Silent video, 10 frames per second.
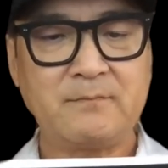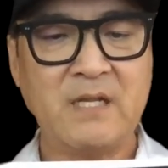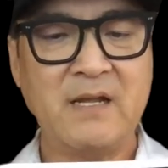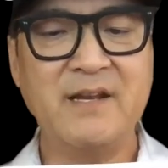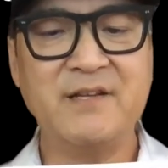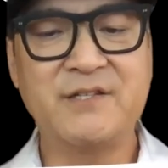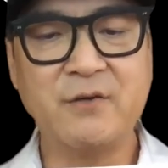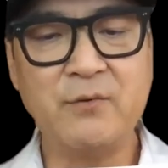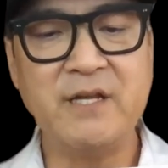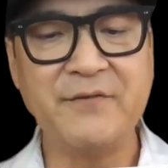It is
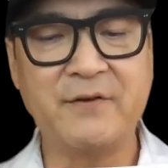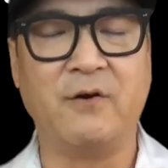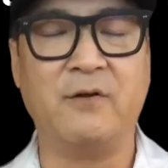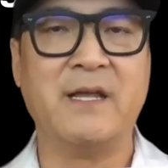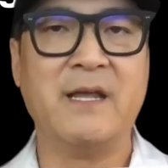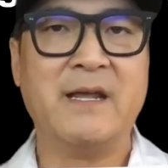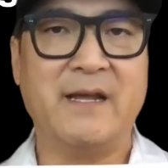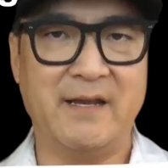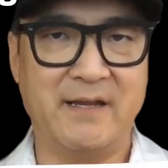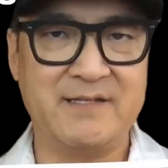so difficult,
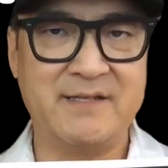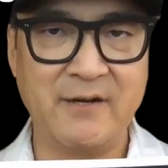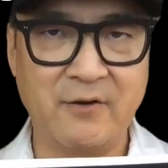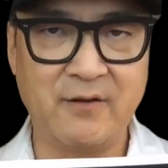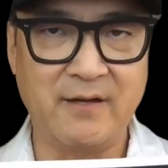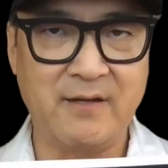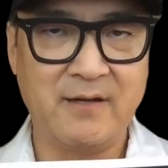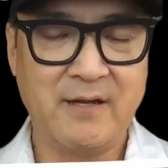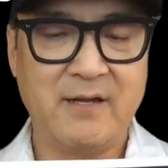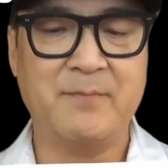it is nearly
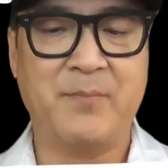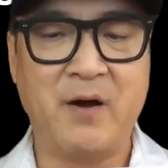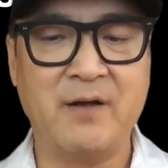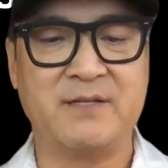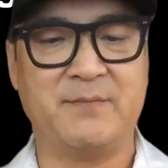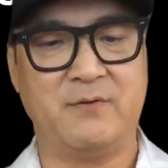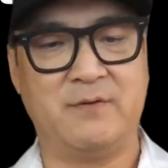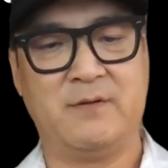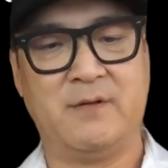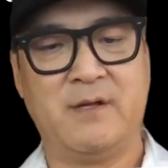impossible.
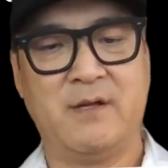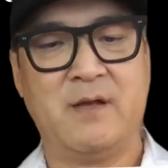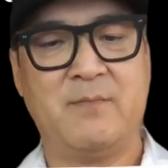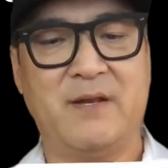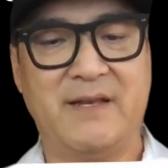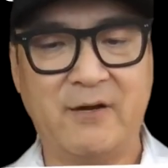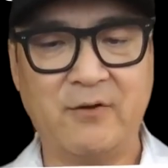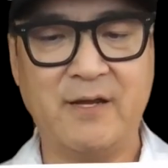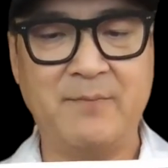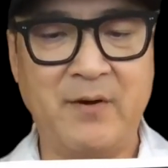But
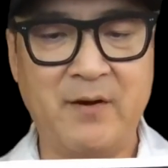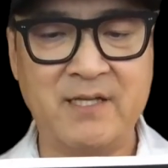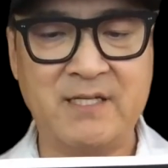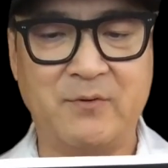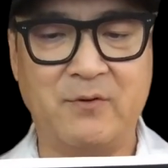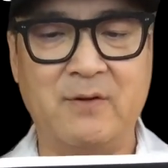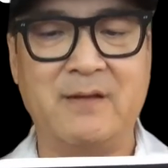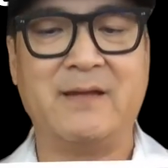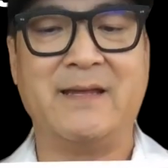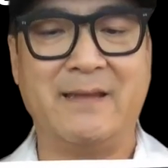nearly impossible
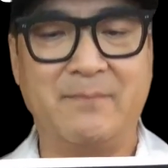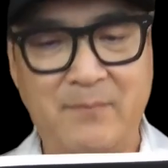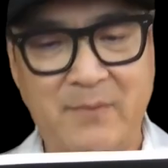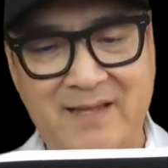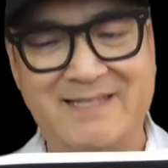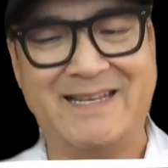means it